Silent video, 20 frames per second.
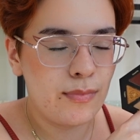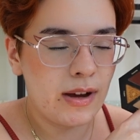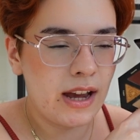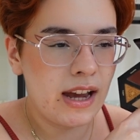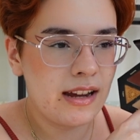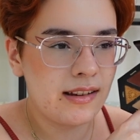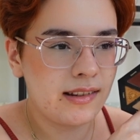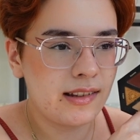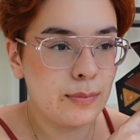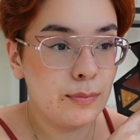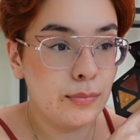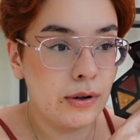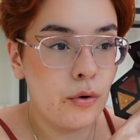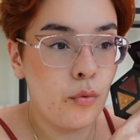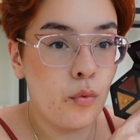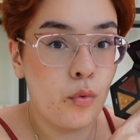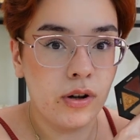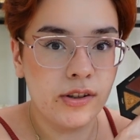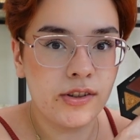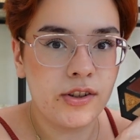base,
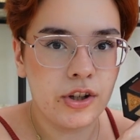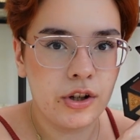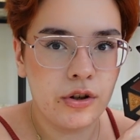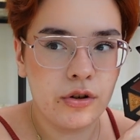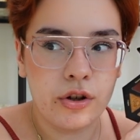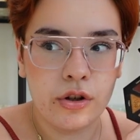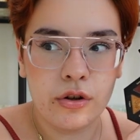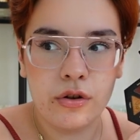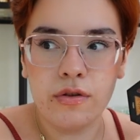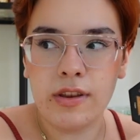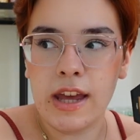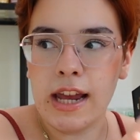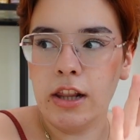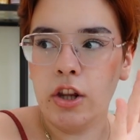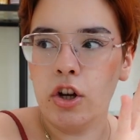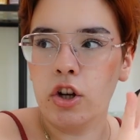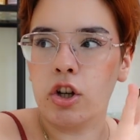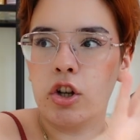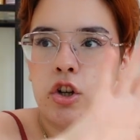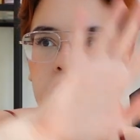but once you do, they
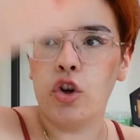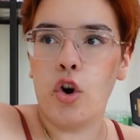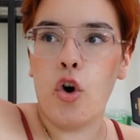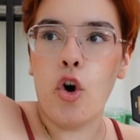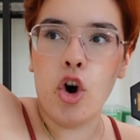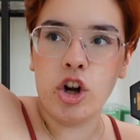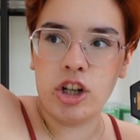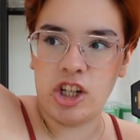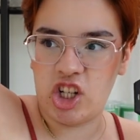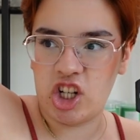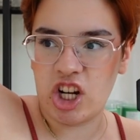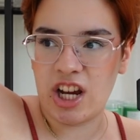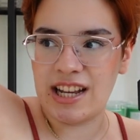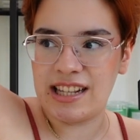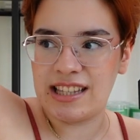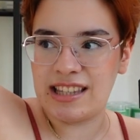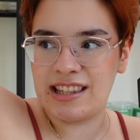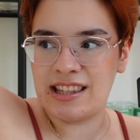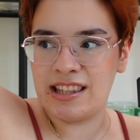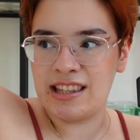look
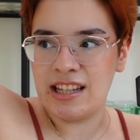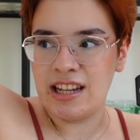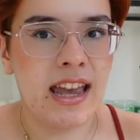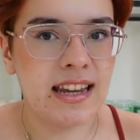gorgeous.